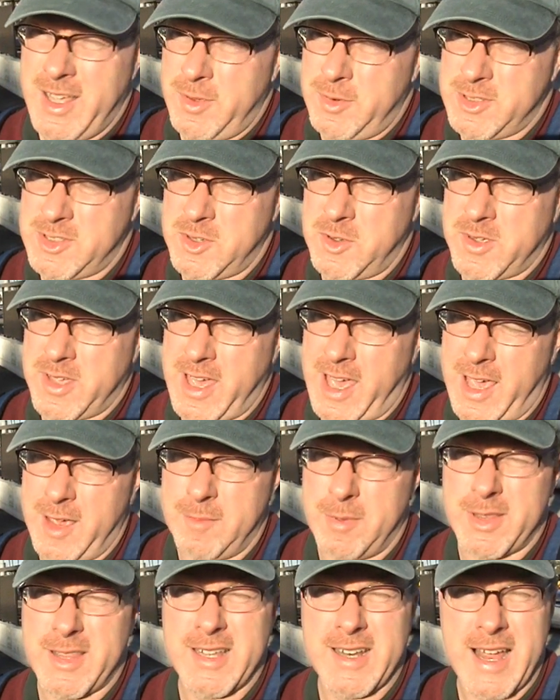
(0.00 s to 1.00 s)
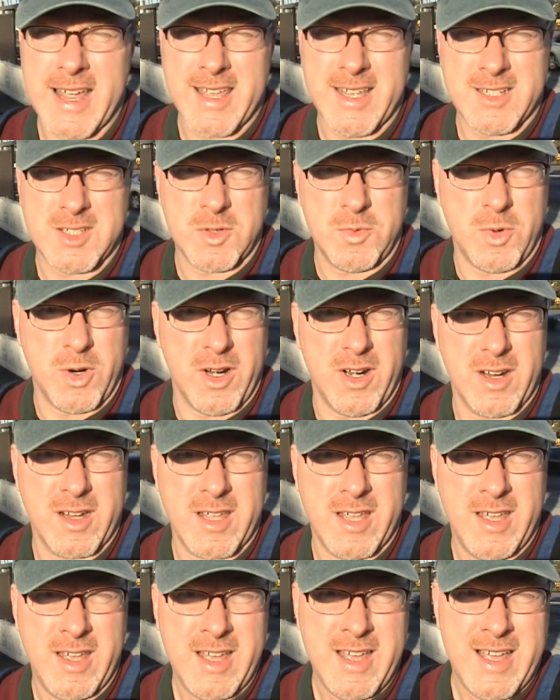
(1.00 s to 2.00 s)
It was okay, but then I get to
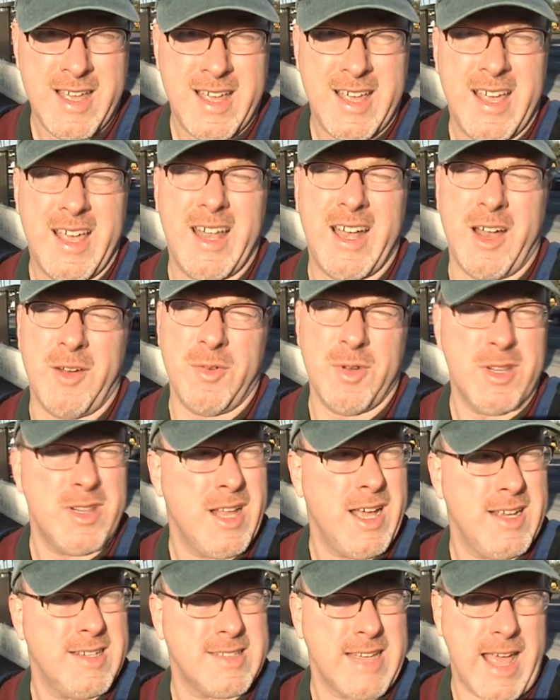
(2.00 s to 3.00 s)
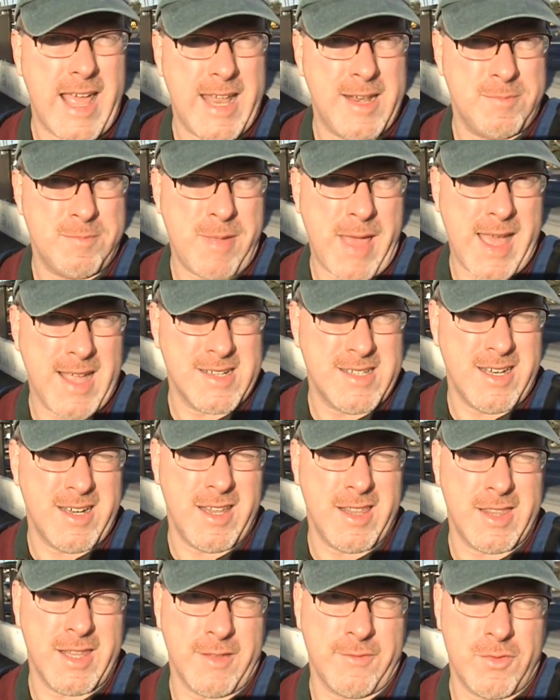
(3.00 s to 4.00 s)
work, and I realized I hadn't packed
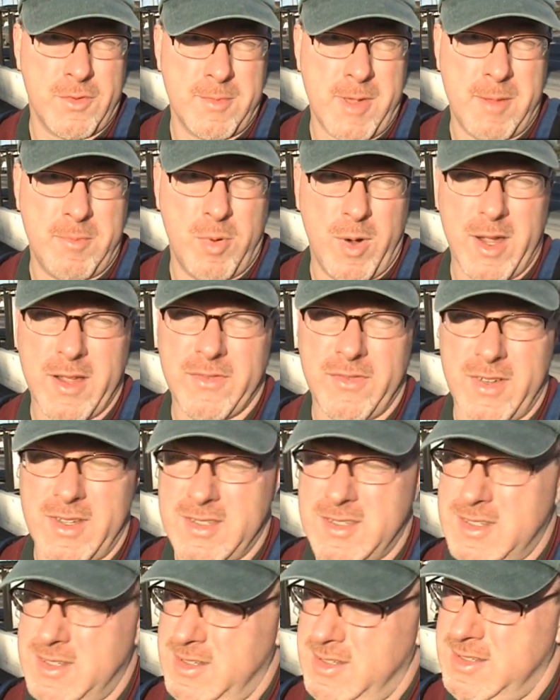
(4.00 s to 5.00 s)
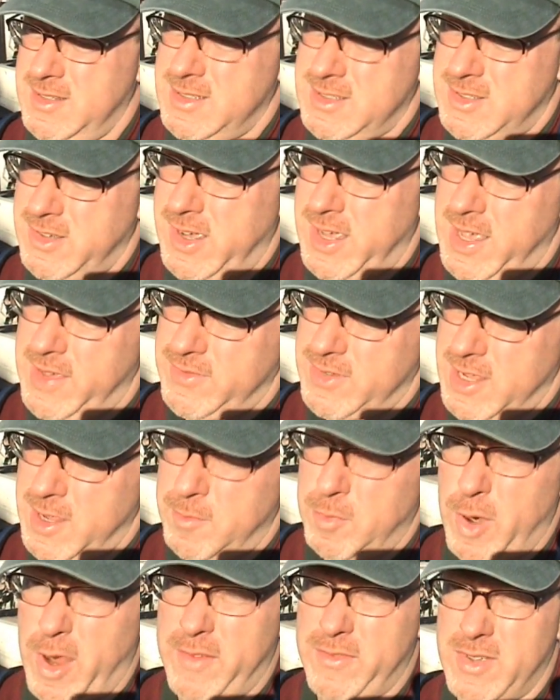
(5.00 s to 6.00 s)
anything for my breakfast. So I have to
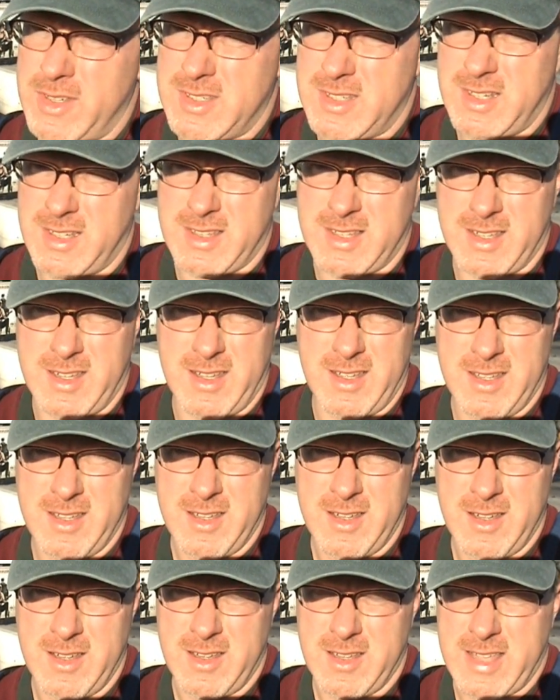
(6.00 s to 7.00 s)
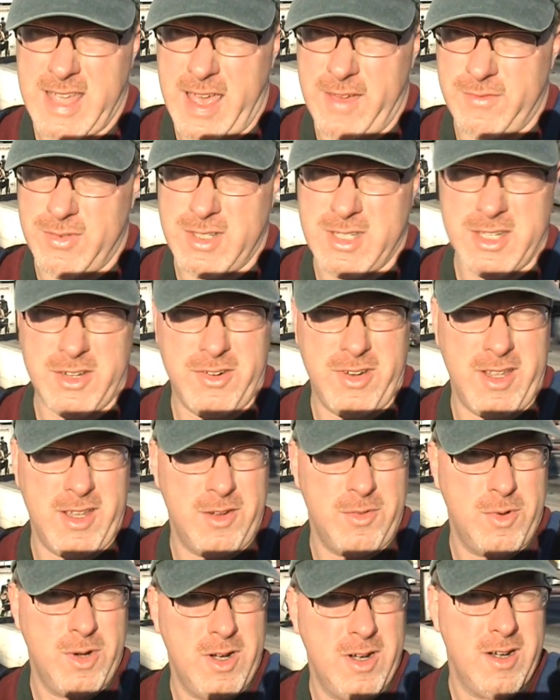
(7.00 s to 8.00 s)
get breakfast at the
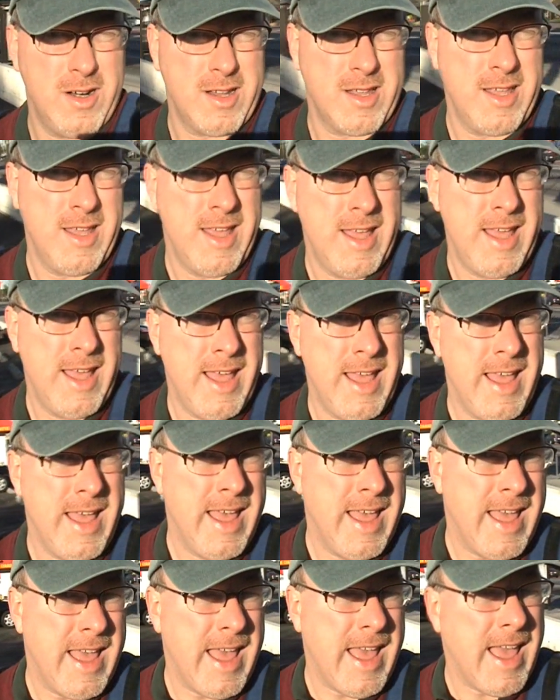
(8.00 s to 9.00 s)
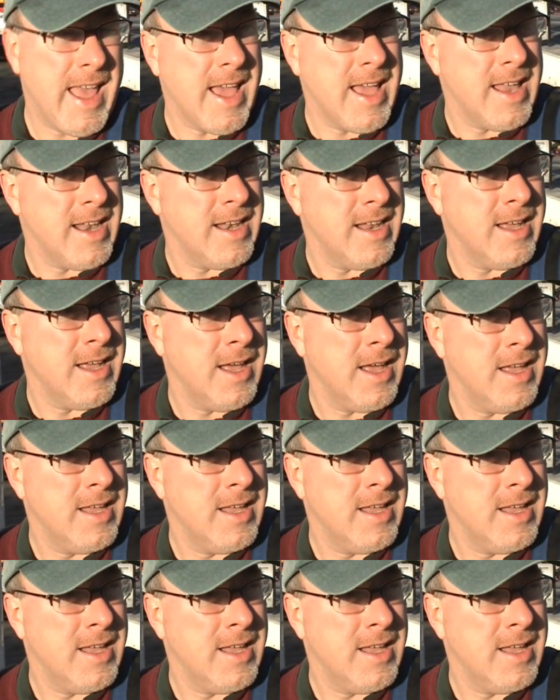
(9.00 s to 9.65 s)
cafeteria at work, and